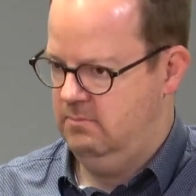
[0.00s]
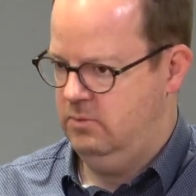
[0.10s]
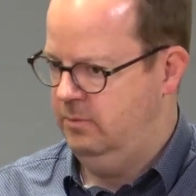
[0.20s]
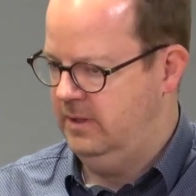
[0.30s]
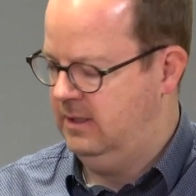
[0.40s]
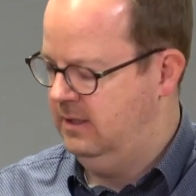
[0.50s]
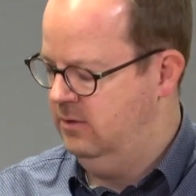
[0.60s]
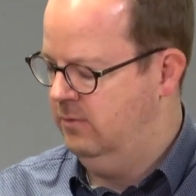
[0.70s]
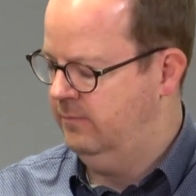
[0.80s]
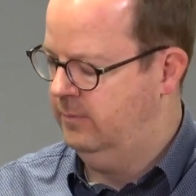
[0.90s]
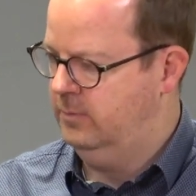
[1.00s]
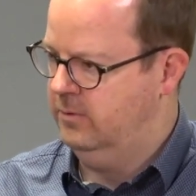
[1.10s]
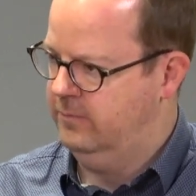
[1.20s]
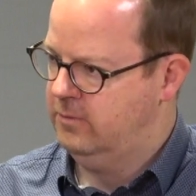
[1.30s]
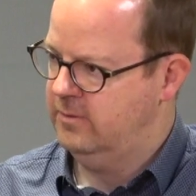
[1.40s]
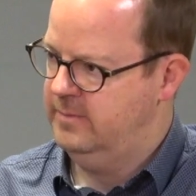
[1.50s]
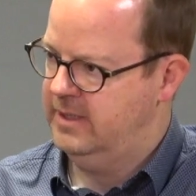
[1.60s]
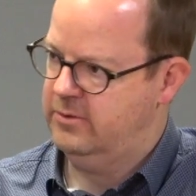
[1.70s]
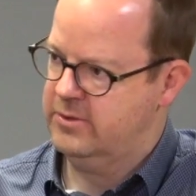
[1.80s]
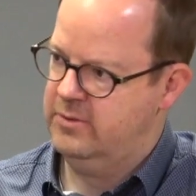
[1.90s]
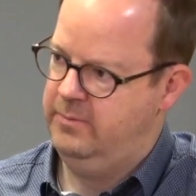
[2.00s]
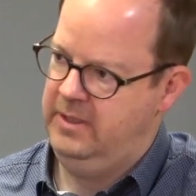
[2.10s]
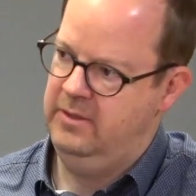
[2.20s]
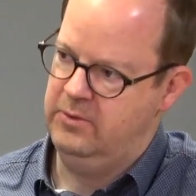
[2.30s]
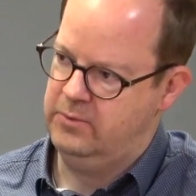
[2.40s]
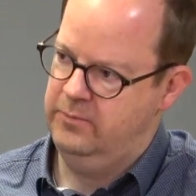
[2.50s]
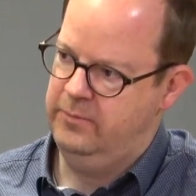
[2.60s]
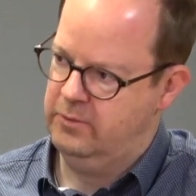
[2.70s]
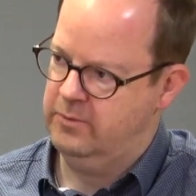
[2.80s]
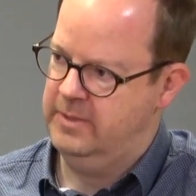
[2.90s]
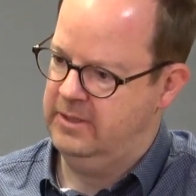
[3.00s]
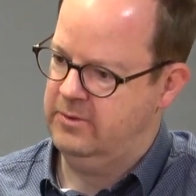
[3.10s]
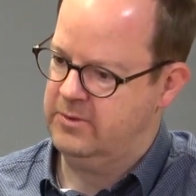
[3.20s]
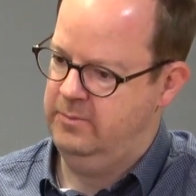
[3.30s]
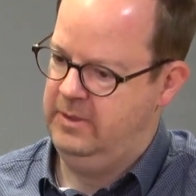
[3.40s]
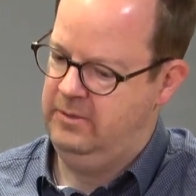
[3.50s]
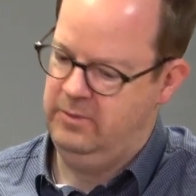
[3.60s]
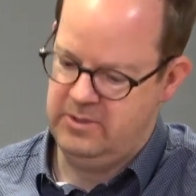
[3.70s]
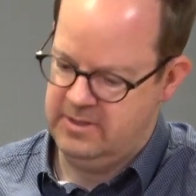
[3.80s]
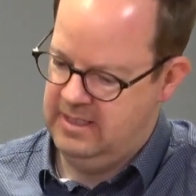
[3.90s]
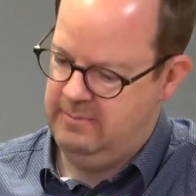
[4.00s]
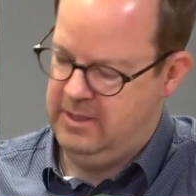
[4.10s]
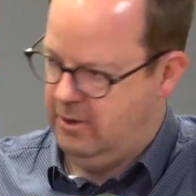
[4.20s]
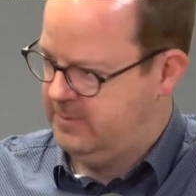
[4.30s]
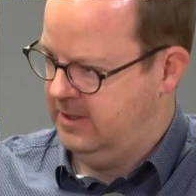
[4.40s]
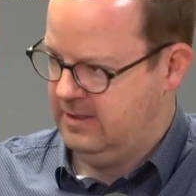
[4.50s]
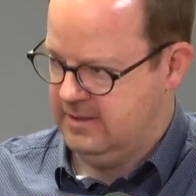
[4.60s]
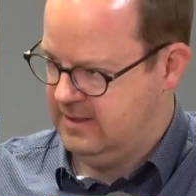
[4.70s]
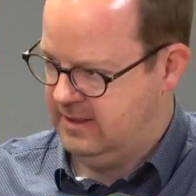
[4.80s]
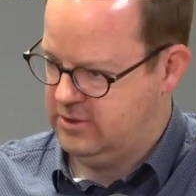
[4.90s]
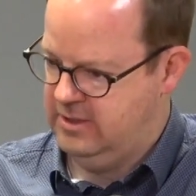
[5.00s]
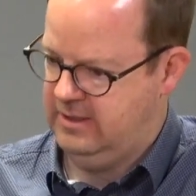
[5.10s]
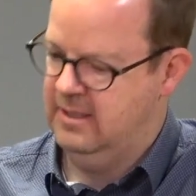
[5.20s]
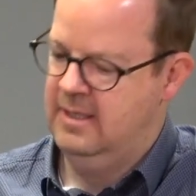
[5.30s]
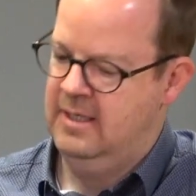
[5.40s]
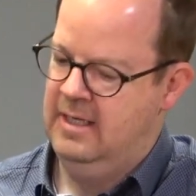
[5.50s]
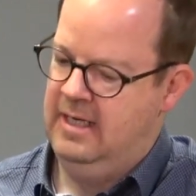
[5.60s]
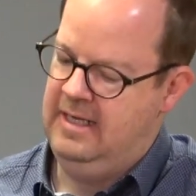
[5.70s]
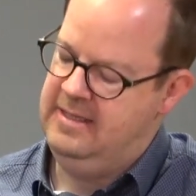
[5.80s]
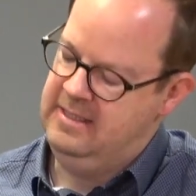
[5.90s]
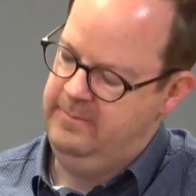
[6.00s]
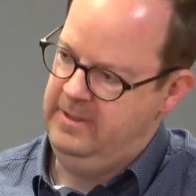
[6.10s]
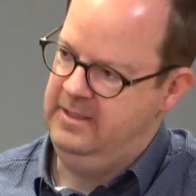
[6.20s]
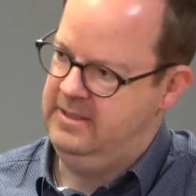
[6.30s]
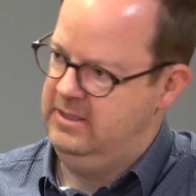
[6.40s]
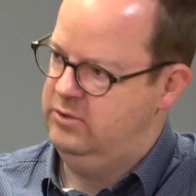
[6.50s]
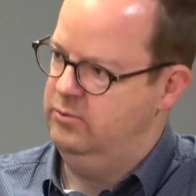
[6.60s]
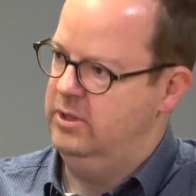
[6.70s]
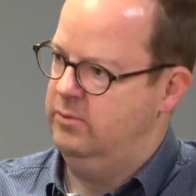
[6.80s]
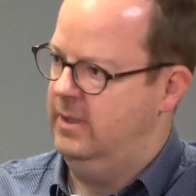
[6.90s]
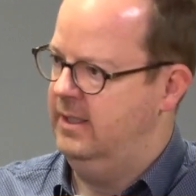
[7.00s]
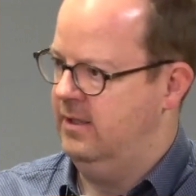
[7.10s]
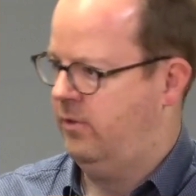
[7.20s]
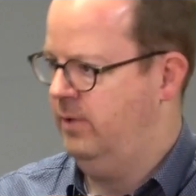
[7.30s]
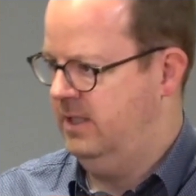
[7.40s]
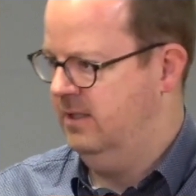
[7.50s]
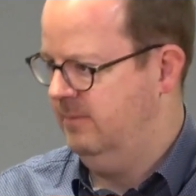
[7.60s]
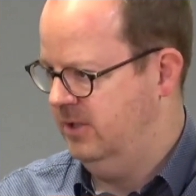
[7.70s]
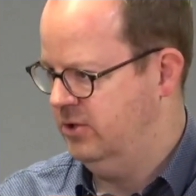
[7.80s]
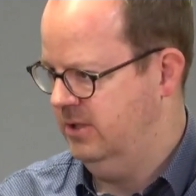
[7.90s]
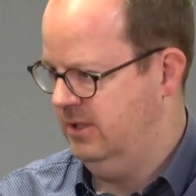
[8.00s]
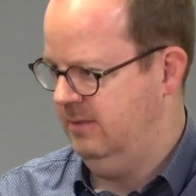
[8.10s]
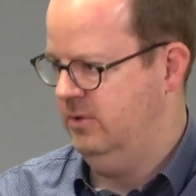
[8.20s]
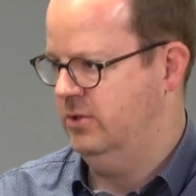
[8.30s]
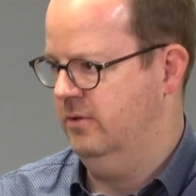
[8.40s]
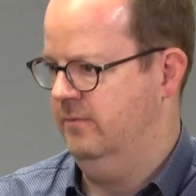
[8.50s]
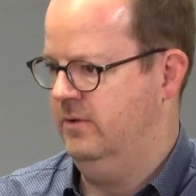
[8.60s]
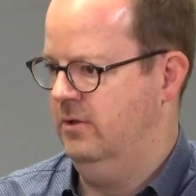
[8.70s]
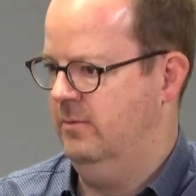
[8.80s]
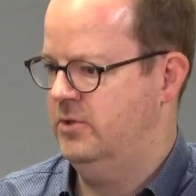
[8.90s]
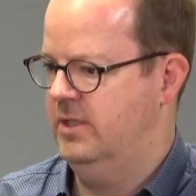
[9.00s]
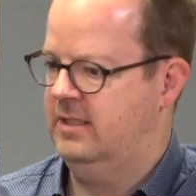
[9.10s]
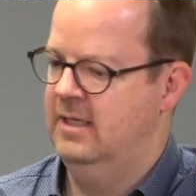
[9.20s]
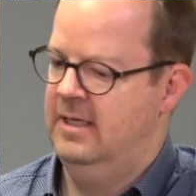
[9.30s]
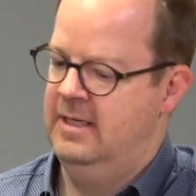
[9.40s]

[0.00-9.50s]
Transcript: typically know from confocal microscopy or two-photon microscopy, which is namely optical sectioning and the ability to acquire a 3-dimensional image of the object.